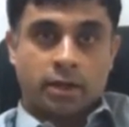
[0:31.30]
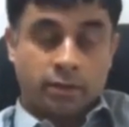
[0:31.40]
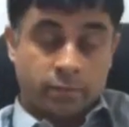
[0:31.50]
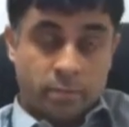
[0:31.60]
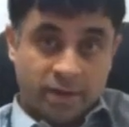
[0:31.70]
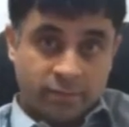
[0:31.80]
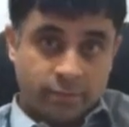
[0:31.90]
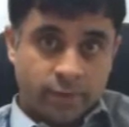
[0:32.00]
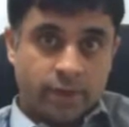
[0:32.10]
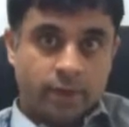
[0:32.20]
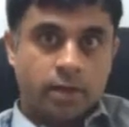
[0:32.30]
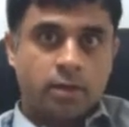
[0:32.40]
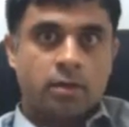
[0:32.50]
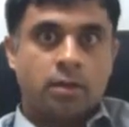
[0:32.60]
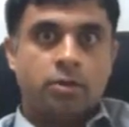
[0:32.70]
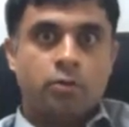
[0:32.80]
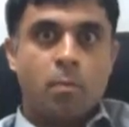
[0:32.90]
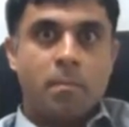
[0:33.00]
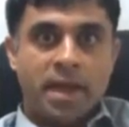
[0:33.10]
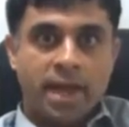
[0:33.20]
it is best for India
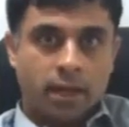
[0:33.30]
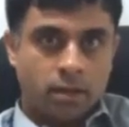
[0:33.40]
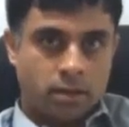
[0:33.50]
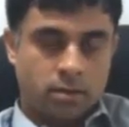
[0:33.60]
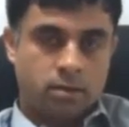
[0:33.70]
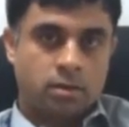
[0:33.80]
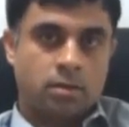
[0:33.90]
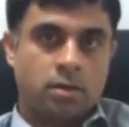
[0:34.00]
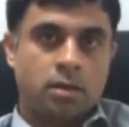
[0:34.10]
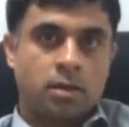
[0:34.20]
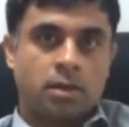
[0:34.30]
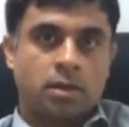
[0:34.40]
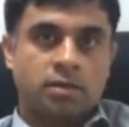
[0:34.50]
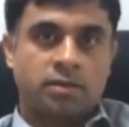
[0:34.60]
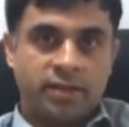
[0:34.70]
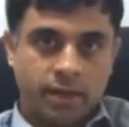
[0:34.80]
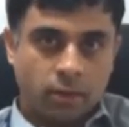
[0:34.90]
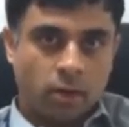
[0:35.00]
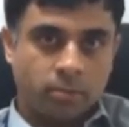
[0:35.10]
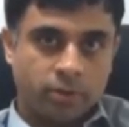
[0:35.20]
to make
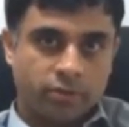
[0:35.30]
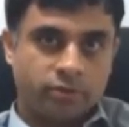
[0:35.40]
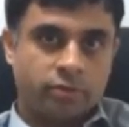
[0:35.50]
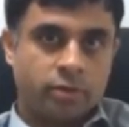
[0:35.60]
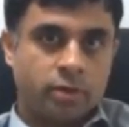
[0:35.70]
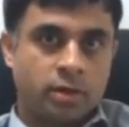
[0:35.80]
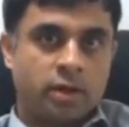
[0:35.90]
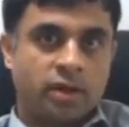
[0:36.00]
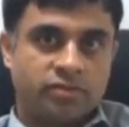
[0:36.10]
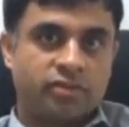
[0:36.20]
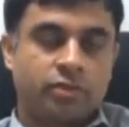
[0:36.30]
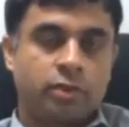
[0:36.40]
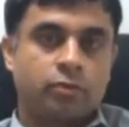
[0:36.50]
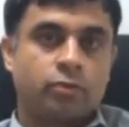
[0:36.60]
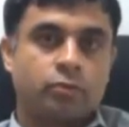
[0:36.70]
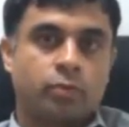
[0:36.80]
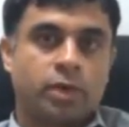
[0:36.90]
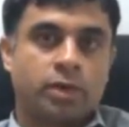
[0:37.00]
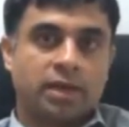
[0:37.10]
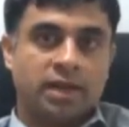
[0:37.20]
three components. Essentially, those
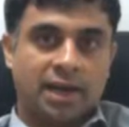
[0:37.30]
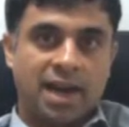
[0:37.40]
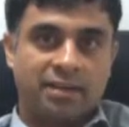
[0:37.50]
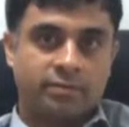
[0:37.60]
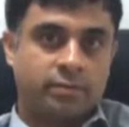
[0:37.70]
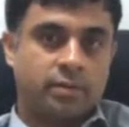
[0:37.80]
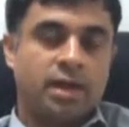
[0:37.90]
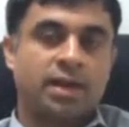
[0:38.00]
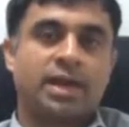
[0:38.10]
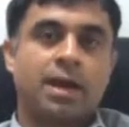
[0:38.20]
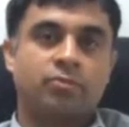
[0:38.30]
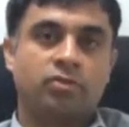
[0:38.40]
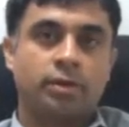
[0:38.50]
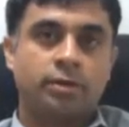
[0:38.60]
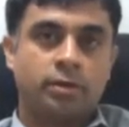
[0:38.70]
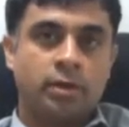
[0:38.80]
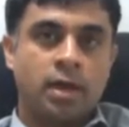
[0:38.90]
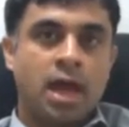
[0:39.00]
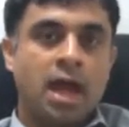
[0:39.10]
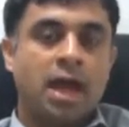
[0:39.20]
were glass, encapsulant,
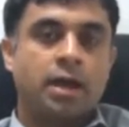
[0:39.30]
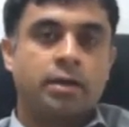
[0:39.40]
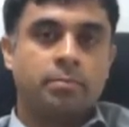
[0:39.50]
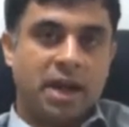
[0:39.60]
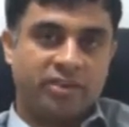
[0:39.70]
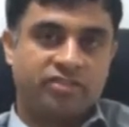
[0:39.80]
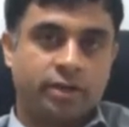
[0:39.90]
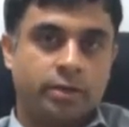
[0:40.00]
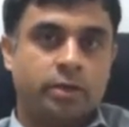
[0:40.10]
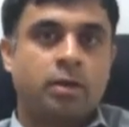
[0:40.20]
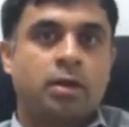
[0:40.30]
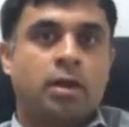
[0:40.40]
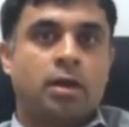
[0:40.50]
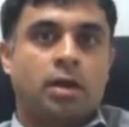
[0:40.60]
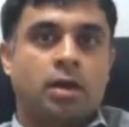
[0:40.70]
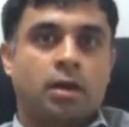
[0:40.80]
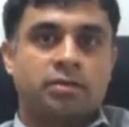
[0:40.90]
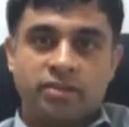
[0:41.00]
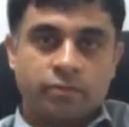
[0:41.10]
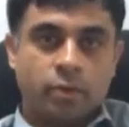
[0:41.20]
and backsheet.
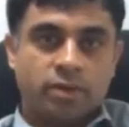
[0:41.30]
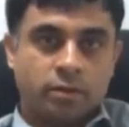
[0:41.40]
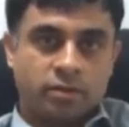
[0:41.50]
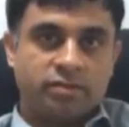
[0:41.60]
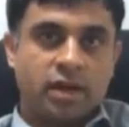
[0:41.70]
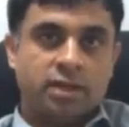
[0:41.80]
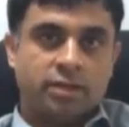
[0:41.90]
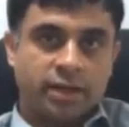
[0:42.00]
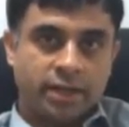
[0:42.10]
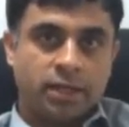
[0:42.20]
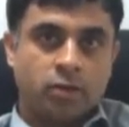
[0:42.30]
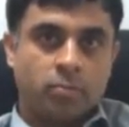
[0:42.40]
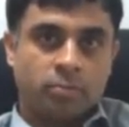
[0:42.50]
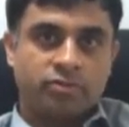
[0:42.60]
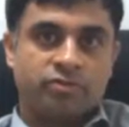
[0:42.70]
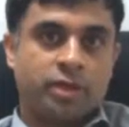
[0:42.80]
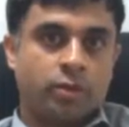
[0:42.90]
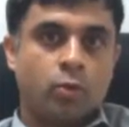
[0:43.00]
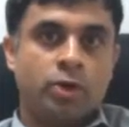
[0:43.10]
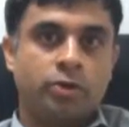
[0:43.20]
Uh, these were the, these are the critical components
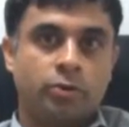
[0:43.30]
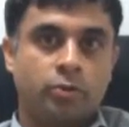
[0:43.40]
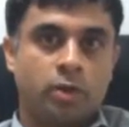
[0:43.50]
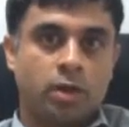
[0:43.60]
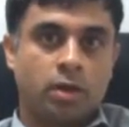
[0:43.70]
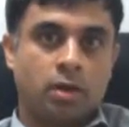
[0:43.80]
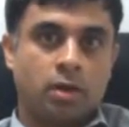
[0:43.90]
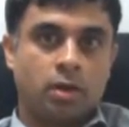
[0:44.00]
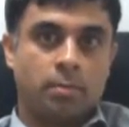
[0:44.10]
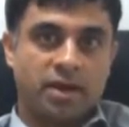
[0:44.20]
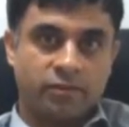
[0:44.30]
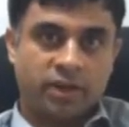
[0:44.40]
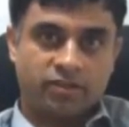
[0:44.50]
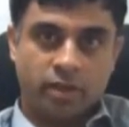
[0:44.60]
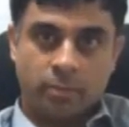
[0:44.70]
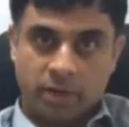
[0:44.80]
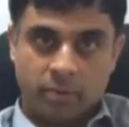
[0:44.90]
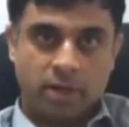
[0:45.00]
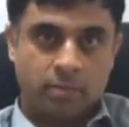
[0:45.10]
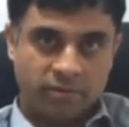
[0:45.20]
that go into uh, manufacturing a
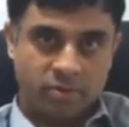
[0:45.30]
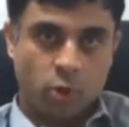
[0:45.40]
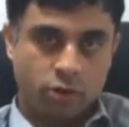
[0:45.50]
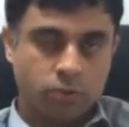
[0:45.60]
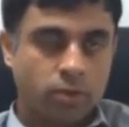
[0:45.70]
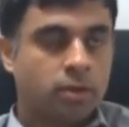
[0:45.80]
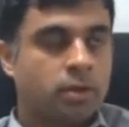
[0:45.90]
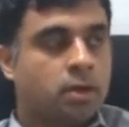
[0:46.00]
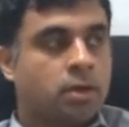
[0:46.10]
typical PV module,